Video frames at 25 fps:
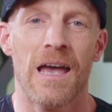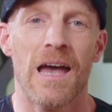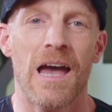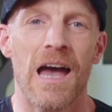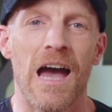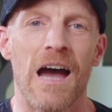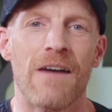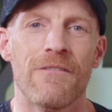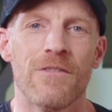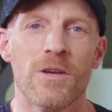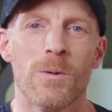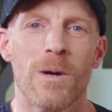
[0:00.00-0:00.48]

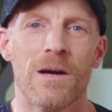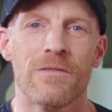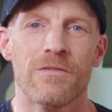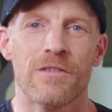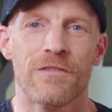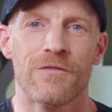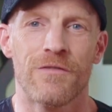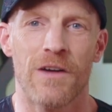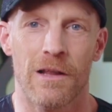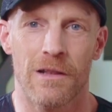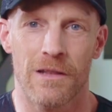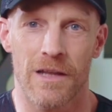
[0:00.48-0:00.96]
Have you
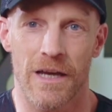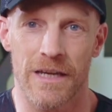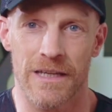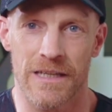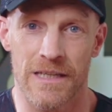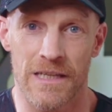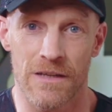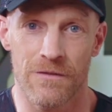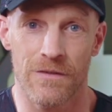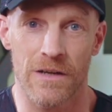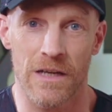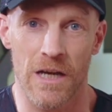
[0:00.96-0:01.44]
ever felt
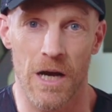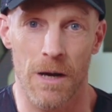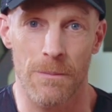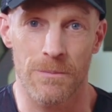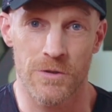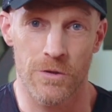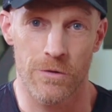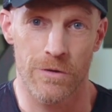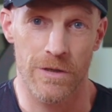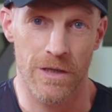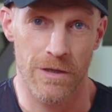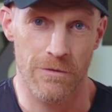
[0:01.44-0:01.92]
like giving
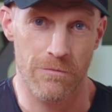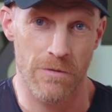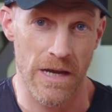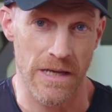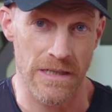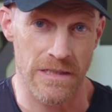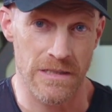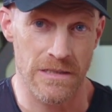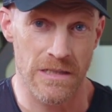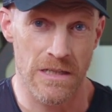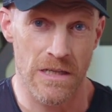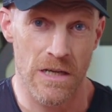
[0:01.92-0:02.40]
up during a
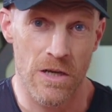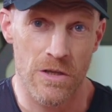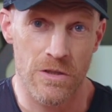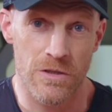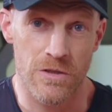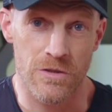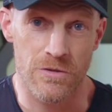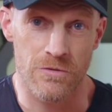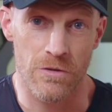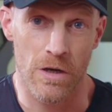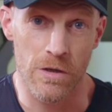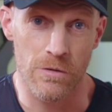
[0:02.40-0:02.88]
race,
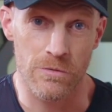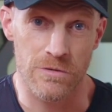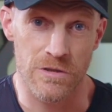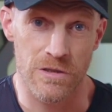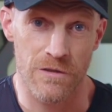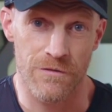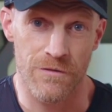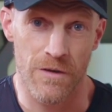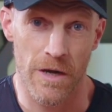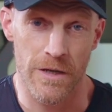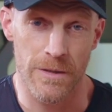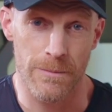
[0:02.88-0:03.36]
struggled
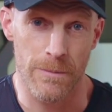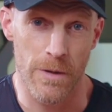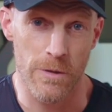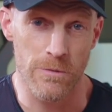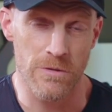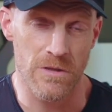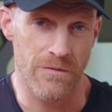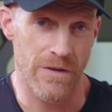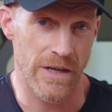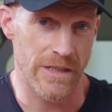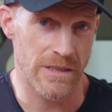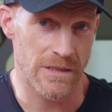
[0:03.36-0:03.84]
to find
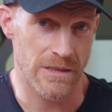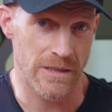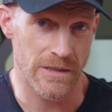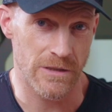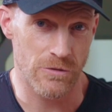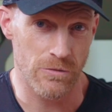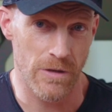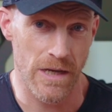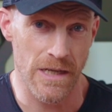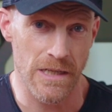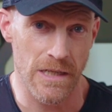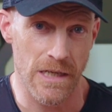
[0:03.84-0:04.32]
motivation in
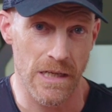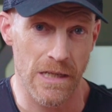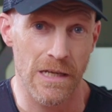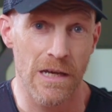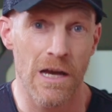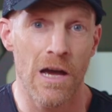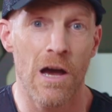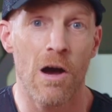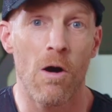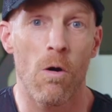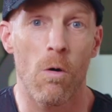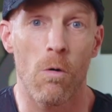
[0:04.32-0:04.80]

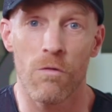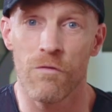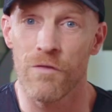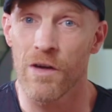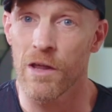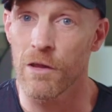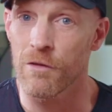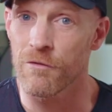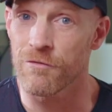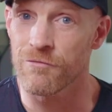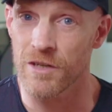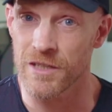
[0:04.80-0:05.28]
training, or
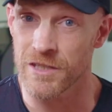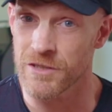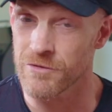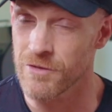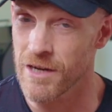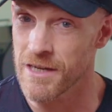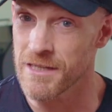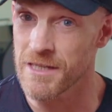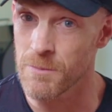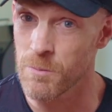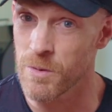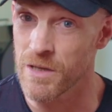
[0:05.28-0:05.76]
felt
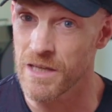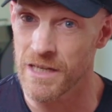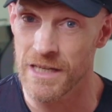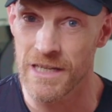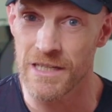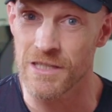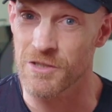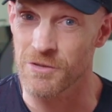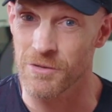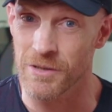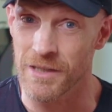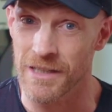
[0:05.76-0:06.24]
frustrated with an
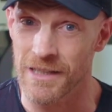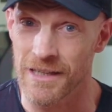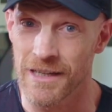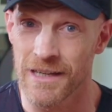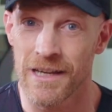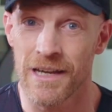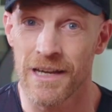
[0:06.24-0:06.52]
injury?